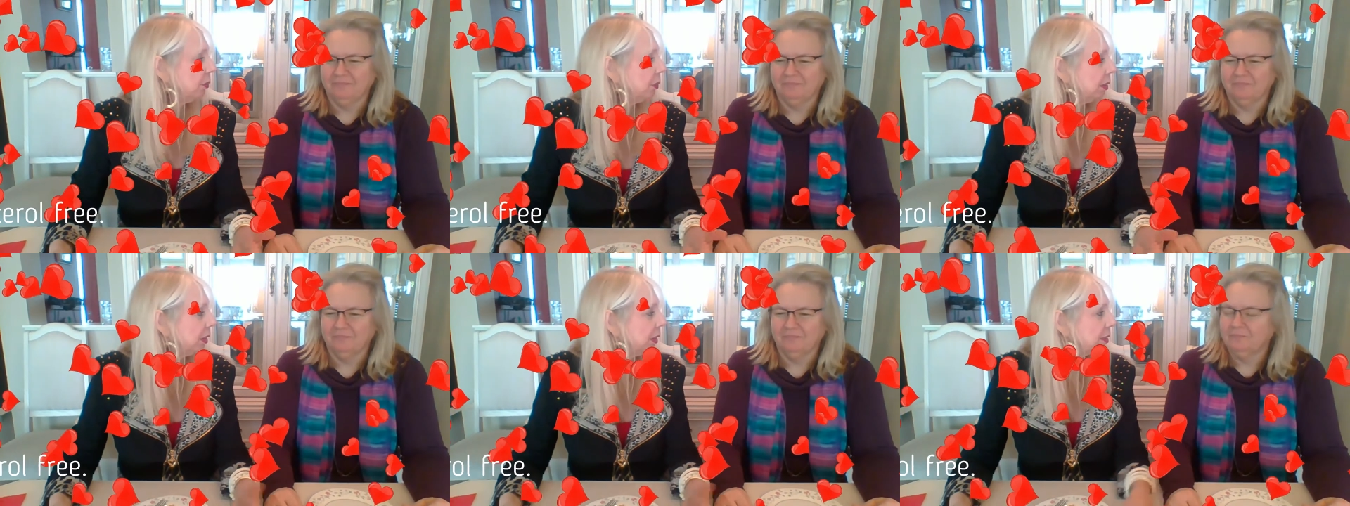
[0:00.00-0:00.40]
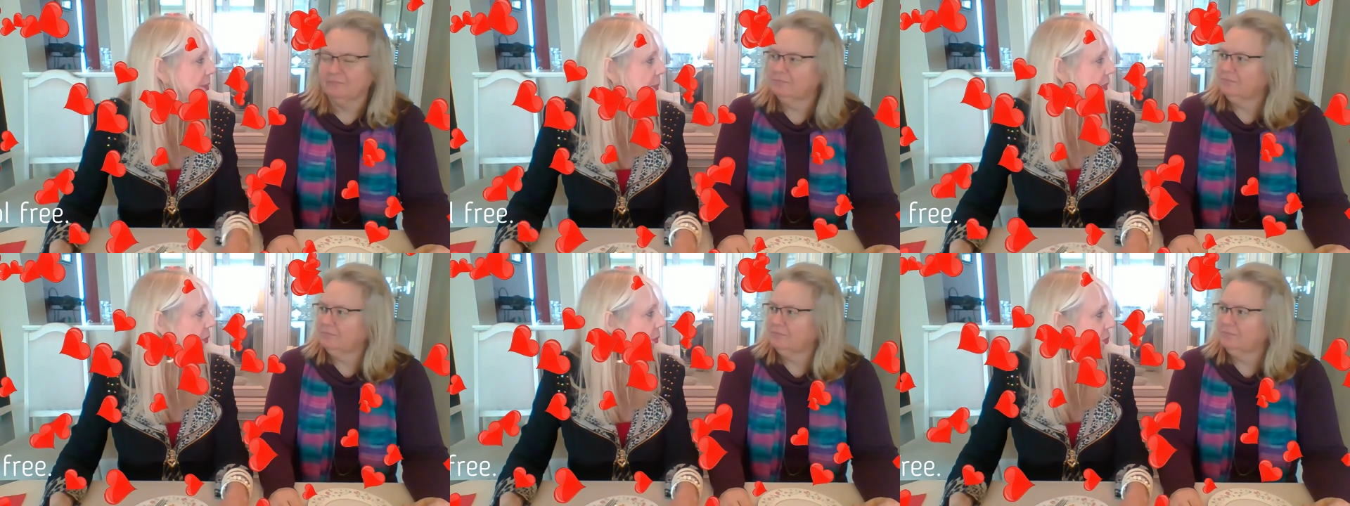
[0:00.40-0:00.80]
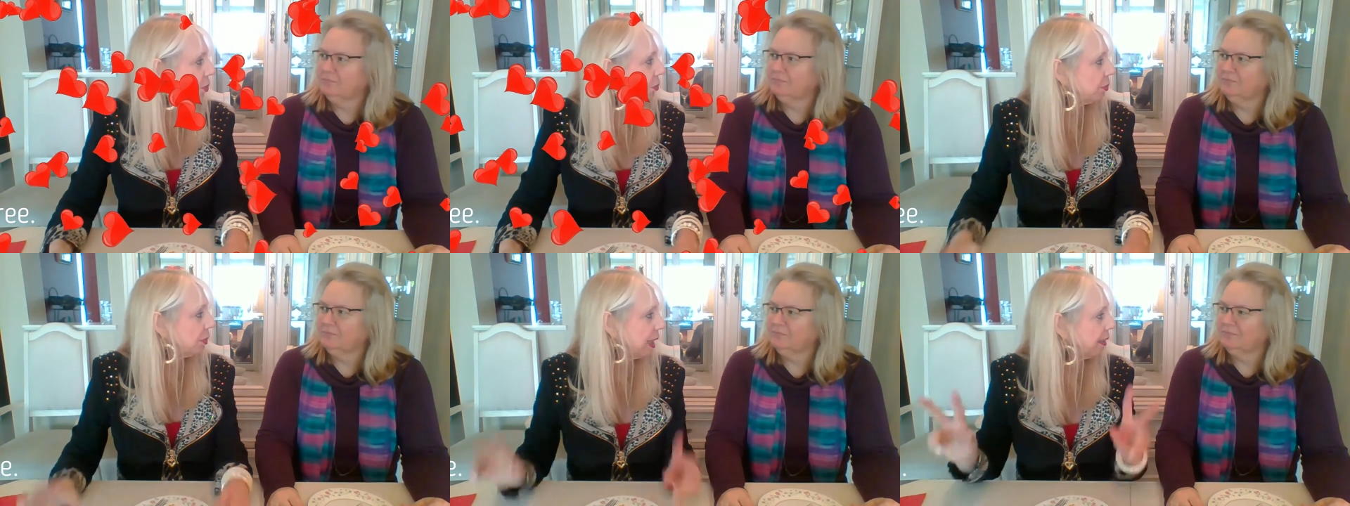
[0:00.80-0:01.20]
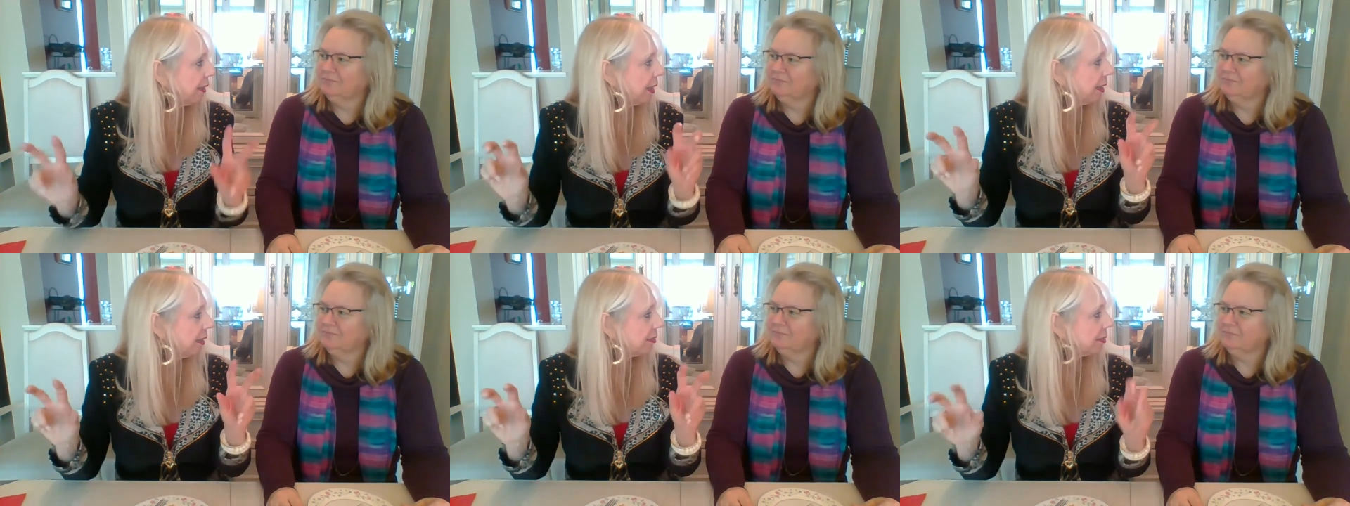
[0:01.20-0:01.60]
Speaker 1: and your husband don't do date
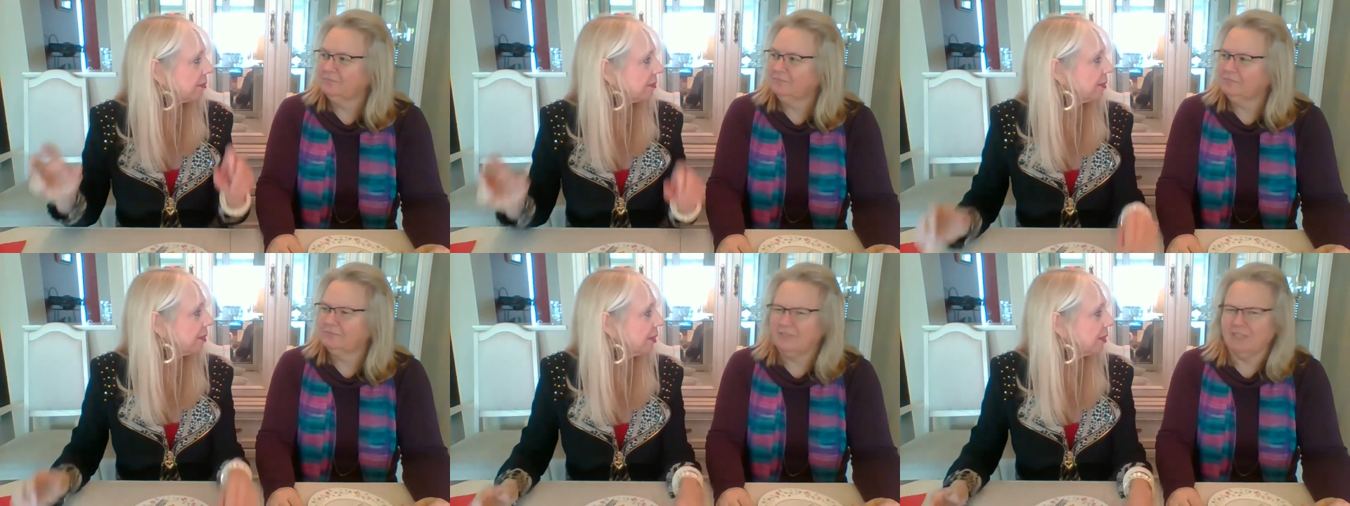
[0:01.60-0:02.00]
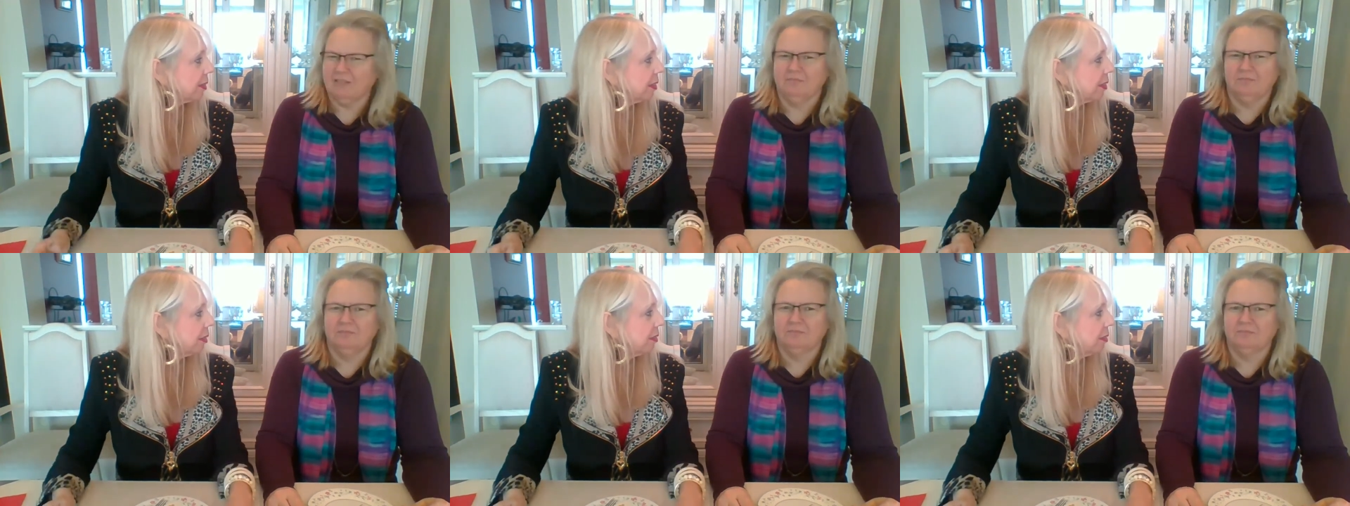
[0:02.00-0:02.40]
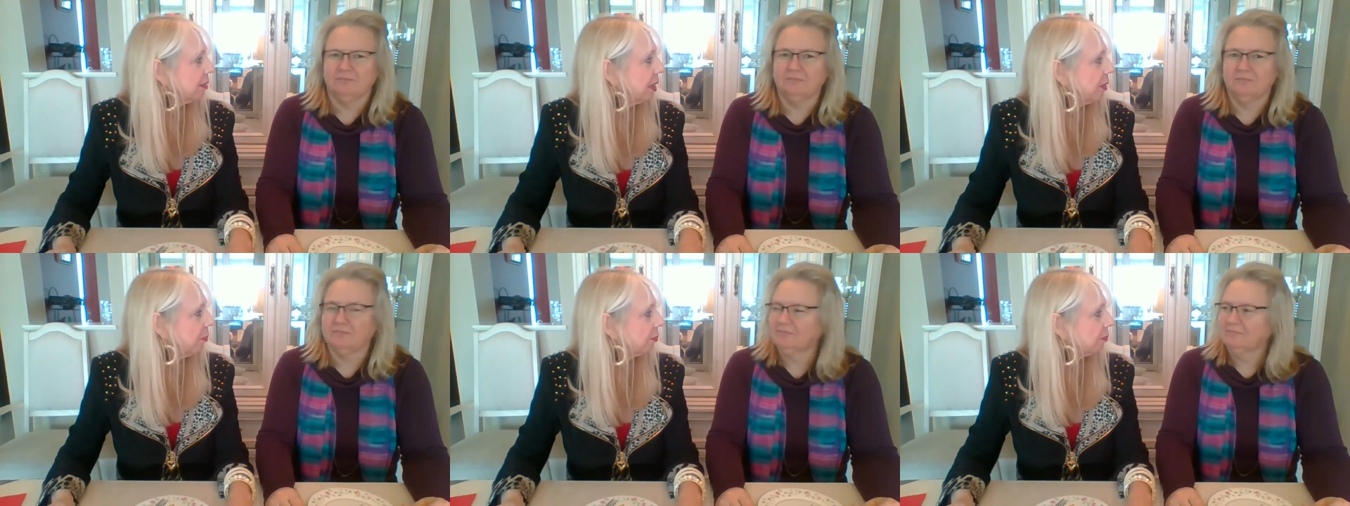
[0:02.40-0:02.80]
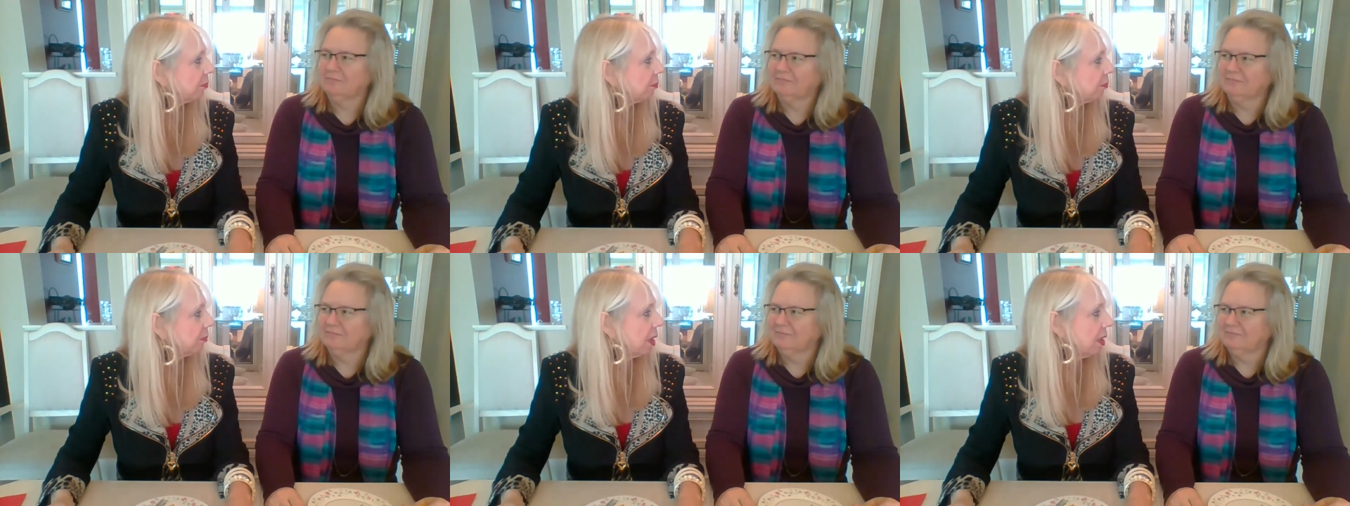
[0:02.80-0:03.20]
night? No. No?
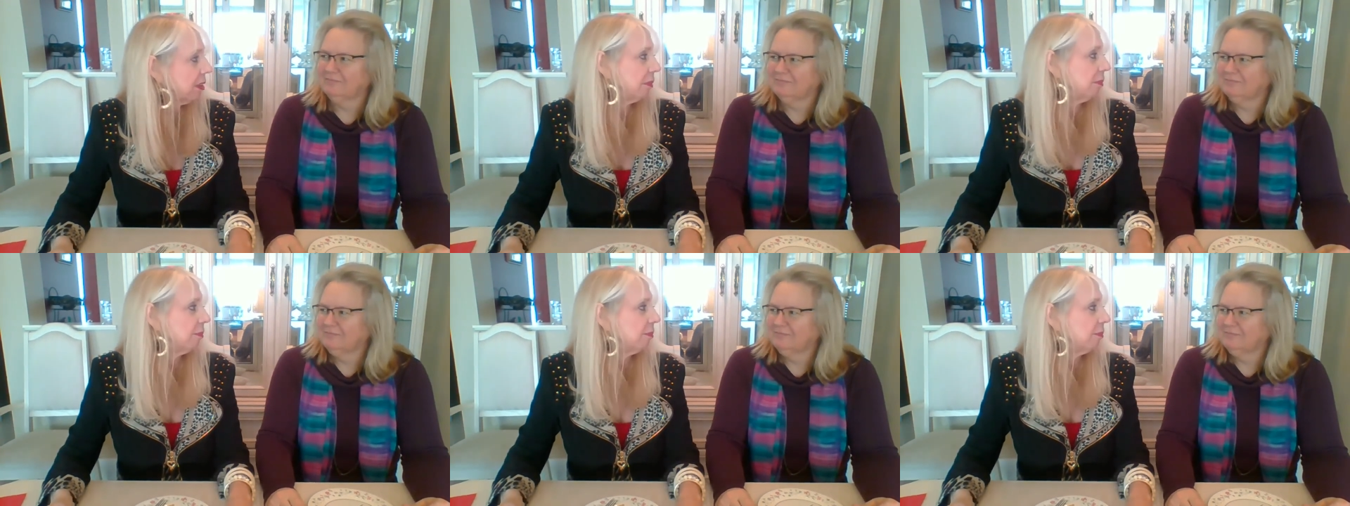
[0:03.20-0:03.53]
No.